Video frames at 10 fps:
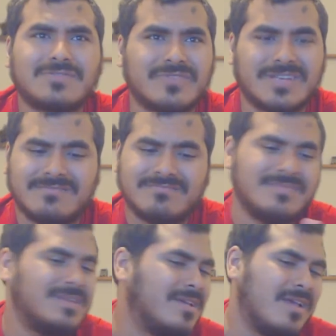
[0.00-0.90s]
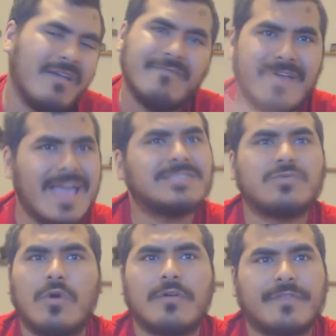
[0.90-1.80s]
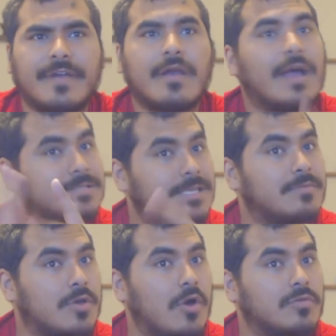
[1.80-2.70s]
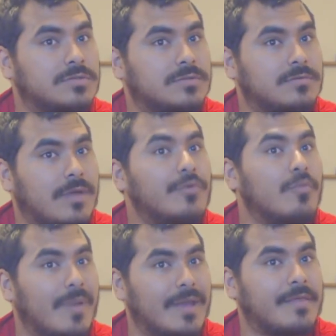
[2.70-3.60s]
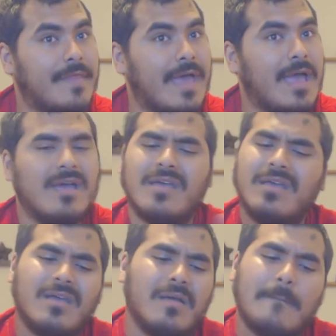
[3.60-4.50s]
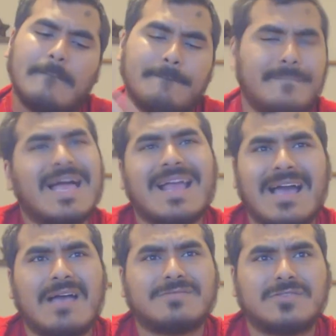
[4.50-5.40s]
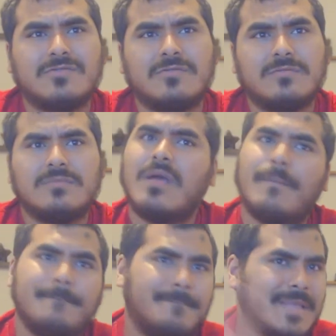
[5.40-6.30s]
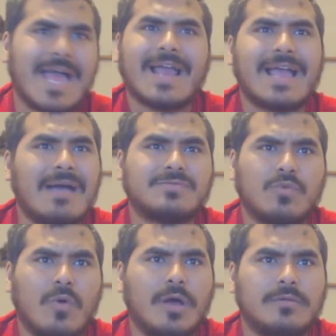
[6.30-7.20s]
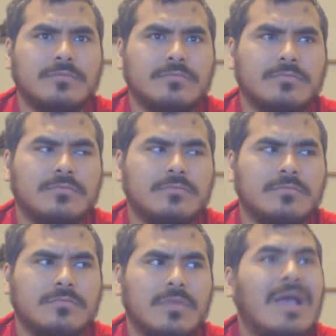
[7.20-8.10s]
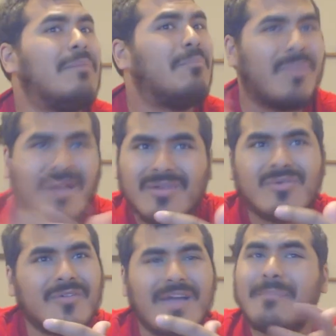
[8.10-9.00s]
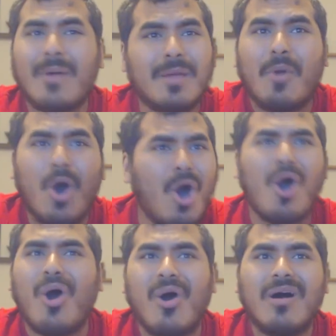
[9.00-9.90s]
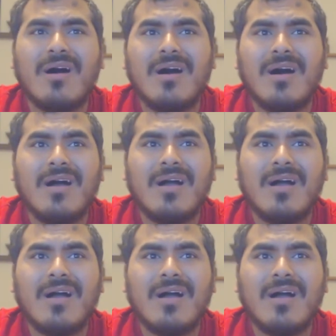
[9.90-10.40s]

Ops 3, Advanced Warfare. I skipped Ghost. I knew better than that. Black Ops 2, Black Ops 1, Modern Warfare. I bought them all.